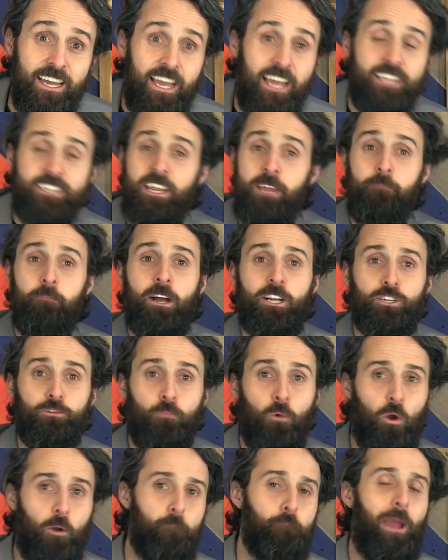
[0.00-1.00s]
It's a much
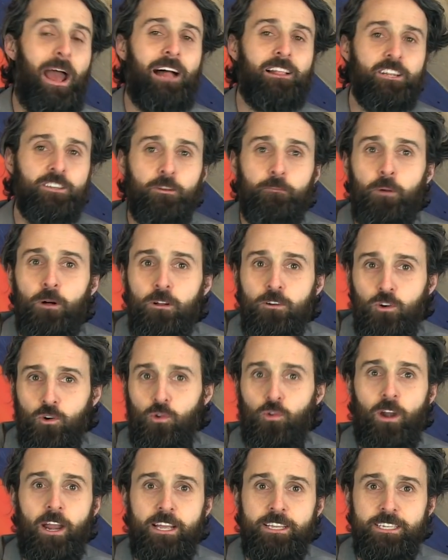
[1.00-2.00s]
more palatable
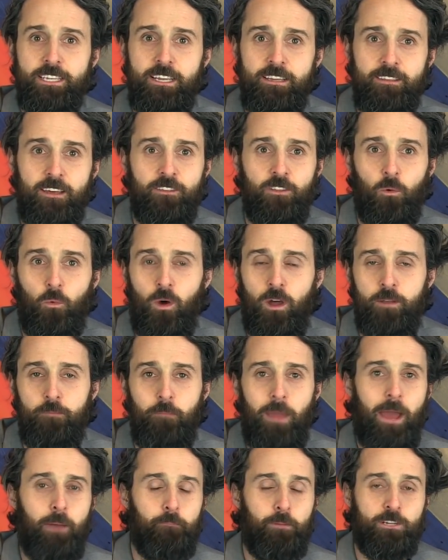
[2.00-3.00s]
crazy than the one
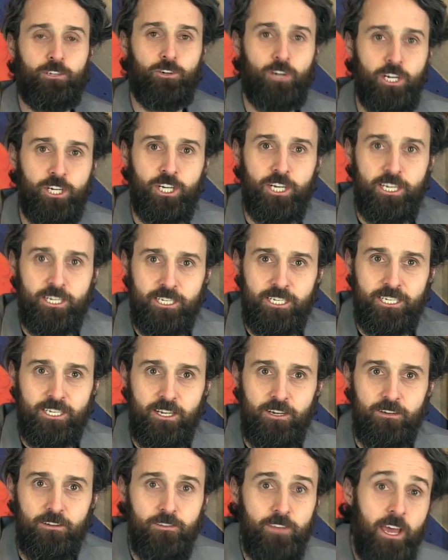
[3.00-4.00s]
Matt Patricia
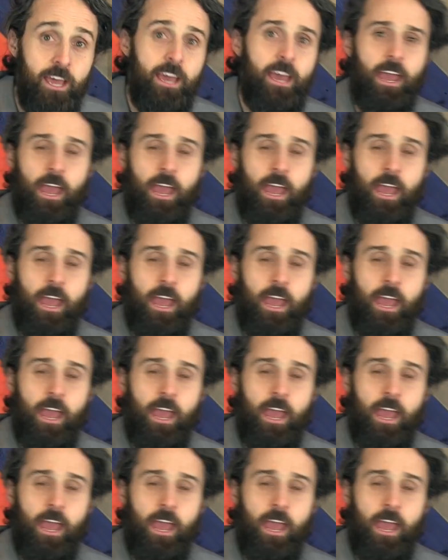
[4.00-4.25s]
instilled,